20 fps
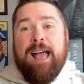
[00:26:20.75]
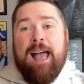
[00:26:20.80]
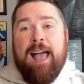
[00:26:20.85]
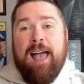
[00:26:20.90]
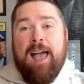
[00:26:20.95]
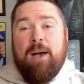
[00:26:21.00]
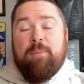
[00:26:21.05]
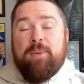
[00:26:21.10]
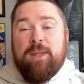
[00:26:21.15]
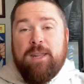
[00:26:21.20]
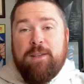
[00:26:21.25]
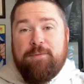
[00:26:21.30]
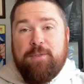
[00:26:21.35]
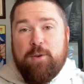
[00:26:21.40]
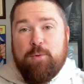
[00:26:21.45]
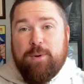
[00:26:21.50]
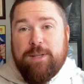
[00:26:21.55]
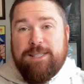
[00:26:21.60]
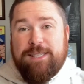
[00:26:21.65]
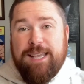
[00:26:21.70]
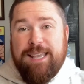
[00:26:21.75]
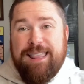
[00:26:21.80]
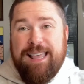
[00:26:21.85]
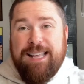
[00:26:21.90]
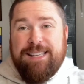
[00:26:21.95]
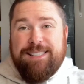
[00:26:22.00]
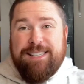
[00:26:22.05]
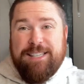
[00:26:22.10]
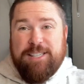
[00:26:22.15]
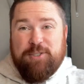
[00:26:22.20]
How many of you would say
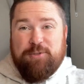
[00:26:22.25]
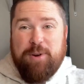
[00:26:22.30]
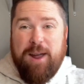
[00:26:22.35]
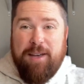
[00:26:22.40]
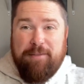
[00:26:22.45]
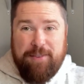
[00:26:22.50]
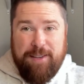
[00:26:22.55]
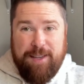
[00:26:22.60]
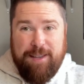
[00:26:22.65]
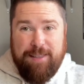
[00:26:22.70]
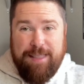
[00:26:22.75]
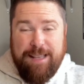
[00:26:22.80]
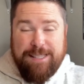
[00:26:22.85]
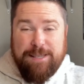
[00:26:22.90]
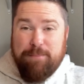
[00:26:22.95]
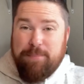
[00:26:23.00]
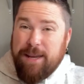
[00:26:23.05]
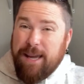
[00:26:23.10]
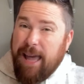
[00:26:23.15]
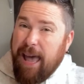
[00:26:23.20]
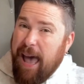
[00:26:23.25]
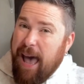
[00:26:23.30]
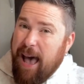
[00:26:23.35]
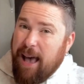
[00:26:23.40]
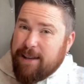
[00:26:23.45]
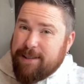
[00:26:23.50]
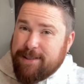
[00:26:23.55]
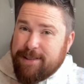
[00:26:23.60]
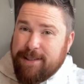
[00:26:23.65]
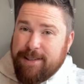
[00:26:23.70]
that's extravagant? That's a big
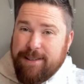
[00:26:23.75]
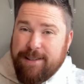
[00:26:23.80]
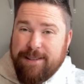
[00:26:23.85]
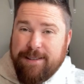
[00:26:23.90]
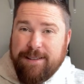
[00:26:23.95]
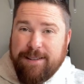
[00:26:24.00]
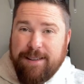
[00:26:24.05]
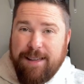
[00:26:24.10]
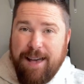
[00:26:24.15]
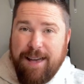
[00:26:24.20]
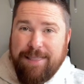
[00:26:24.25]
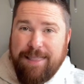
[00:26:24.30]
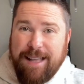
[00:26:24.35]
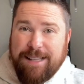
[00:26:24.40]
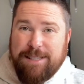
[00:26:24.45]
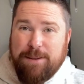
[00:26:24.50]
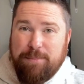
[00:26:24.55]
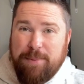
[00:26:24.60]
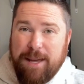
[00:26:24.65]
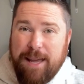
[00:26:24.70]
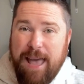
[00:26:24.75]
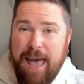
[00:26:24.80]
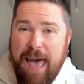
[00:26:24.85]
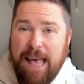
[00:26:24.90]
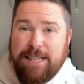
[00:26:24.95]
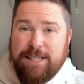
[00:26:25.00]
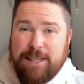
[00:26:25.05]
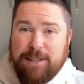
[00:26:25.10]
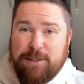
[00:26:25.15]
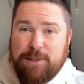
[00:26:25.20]
ask. God, that's a big
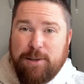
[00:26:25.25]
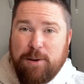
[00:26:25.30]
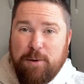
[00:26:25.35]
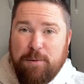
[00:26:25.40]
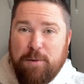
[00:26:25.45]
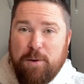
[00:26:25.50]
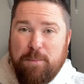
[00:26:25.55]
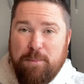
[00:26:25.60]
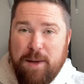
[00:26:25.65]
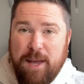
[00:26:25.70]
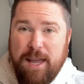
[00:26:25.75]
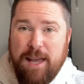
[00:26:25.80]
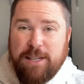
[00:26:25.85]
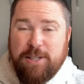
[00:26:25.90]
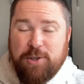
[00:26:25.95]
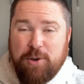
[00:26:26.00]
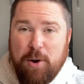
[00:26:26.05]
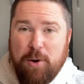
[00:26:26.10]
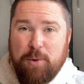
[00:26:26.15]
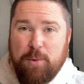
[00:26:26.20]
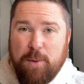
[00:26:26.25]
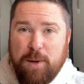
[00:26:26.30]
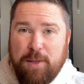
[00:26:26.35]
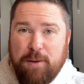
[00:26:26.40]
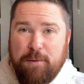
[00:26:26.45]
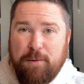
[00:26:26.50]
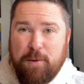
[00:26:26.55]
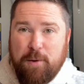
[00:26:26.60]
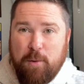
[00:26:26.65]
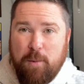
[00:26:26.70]
ask. And so for me, I struggled with
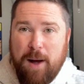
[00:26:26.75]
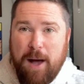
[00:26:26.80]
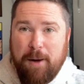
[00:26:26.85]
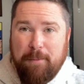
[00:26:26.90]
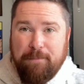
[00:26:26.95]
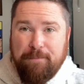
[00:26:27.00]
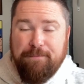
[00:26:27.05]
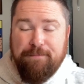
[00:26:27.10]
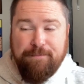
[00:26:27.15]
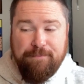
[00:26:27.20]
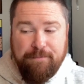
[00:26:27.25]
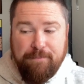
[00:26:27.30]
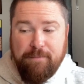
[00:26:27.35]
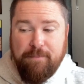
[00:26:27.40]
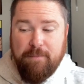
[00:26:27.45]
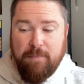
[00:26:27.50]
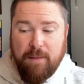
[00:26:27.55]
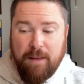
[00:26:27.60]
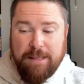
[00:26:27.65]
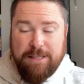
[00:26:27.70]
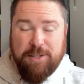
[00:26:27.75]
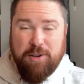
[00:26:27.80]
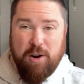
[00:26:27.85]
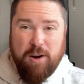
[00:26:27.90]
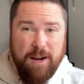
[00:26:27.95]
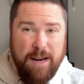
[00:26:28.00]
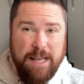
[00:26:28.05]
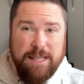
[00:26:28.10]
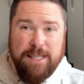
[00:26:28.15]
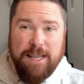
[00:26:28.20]
it for a while. It
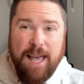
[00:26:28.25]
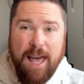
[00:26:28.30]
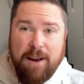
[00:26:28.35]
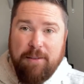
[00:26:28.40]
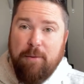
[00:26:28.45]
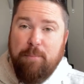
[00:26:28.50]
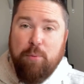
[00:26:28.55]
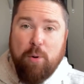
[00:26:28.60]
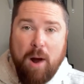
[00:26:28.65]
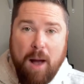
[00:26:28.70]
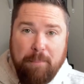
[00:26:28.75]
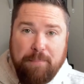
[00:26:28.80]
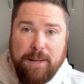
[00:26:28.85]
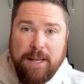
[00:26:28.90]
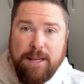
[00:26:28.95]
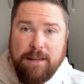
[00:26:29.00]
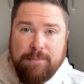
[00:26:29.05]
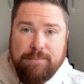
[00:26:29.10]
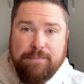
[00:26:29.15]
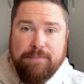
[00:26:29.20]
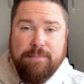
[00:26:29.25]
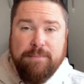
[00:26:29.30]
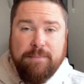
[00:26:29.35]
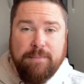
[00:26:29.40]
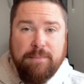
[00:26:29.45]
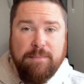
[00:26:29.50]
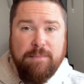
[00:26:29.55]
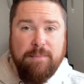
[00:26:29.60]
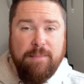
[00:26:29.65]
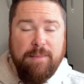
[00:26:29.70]
started as a kind of a prompting,
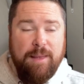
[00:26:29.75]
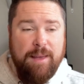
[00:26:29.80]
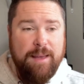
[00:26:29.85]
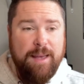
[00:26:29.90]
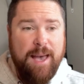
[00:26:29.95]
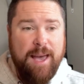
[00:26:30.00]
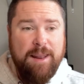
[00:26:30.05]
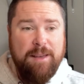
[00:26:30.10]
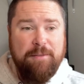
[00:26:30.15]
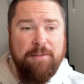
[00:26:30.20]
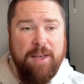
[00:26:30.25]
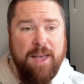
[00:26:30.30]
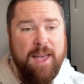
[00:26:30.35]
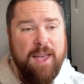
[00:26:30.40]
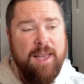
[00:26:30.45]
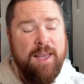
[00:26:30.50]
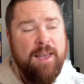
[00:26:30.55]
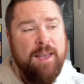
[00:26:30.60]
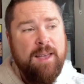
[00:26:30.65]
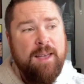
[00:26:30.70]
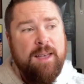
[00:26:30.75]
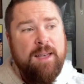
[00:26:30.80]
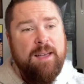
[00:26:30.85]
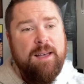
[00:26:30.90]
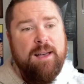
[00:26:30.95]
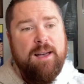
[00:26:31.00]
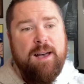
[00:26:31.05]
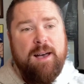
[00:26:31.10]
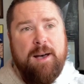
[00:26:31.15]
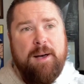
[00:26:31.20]
kind of a,
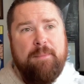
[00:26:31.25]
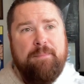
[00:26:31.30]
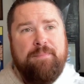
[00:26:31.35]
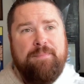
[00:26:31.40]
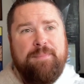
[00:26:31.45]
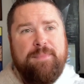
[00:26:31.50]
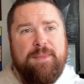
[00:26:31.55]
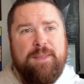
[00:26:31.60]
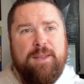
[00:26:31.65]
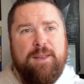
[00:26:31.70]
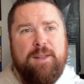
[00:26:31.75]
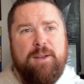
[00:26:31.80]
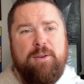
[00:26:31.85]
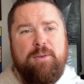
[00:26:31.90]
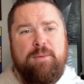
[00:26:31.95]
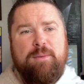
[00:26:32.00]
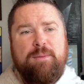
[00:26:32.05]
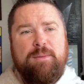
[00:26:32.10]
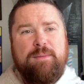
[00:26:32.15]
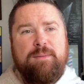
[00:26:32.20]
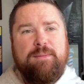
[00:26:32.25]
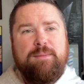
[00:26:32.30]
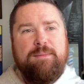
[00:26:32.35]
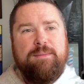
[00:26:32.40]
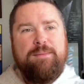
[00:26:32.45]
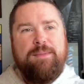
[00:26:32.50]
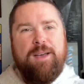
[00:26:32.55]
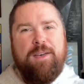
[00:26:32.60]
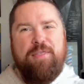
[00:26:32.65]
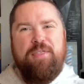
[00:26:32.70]
um, you know,
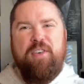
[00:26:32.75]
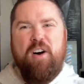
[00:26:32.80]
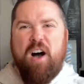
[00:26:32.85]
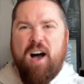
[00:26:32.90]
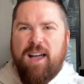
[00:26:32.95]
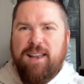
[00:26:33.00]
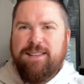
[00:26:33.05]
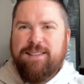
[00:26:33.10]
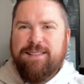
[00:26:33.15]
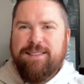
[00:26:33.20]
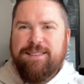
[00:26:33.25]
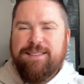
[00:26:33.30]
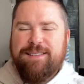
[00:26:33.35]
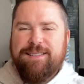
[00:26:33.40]
a thought.